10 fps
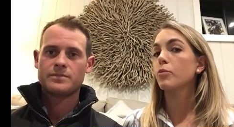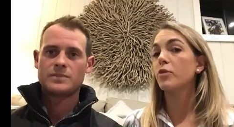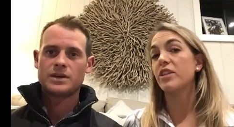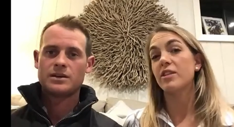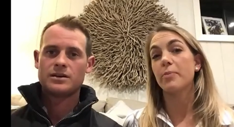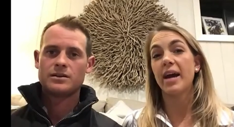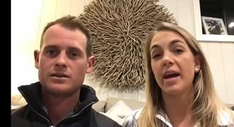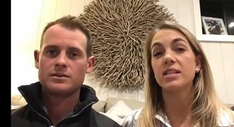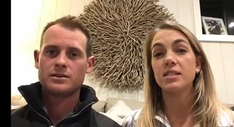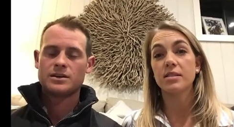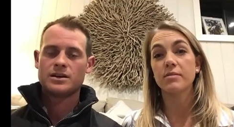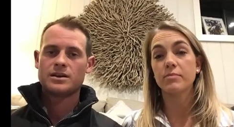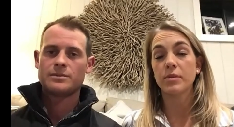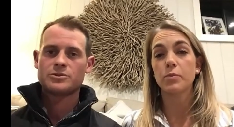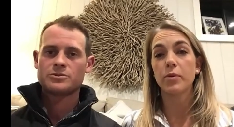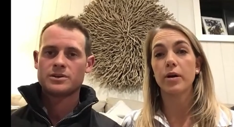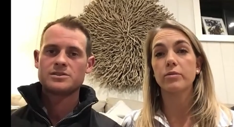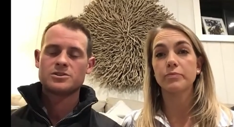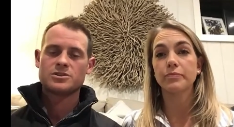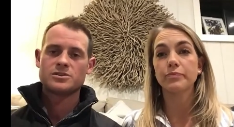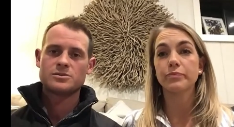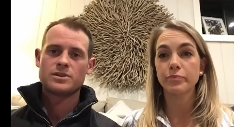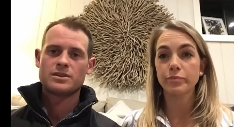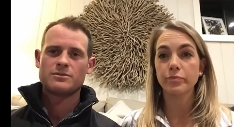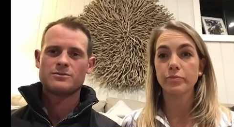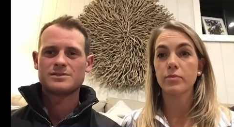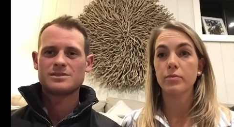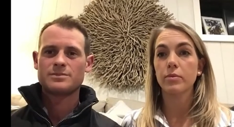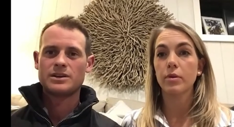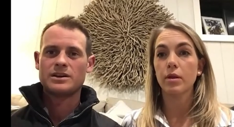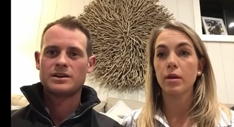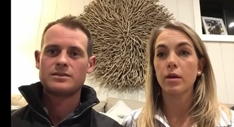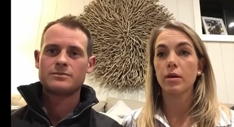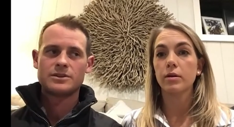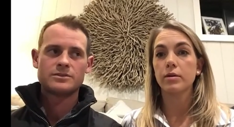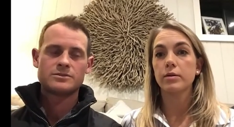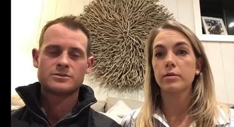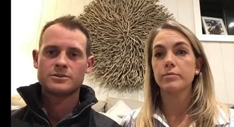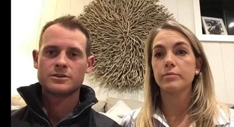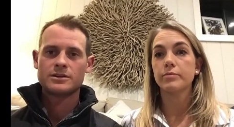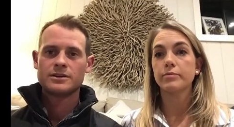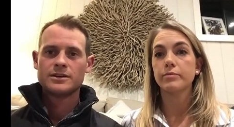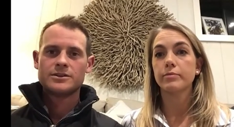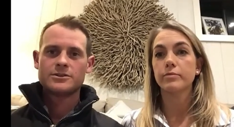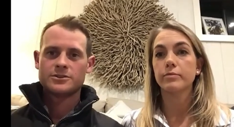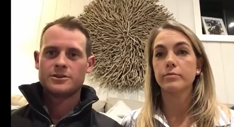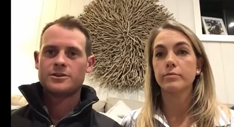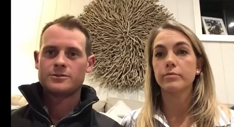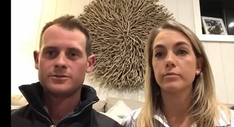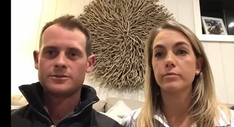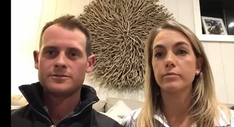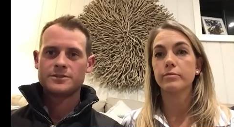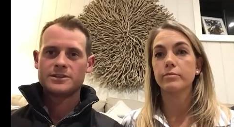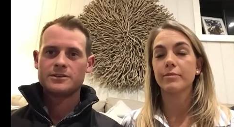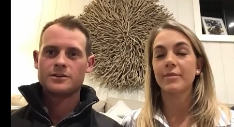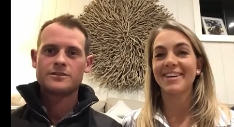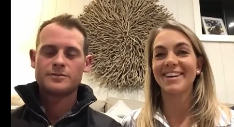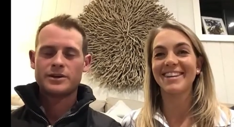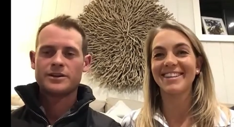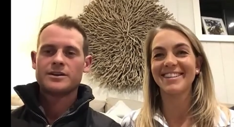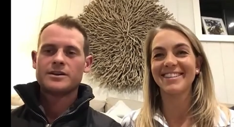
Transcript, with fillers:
Speaker 1: within the pace yeah, as well.
Speaker 2: Transitions with well, it's a bit hard when you're trotting, trying to hold on for dear life. Yeah.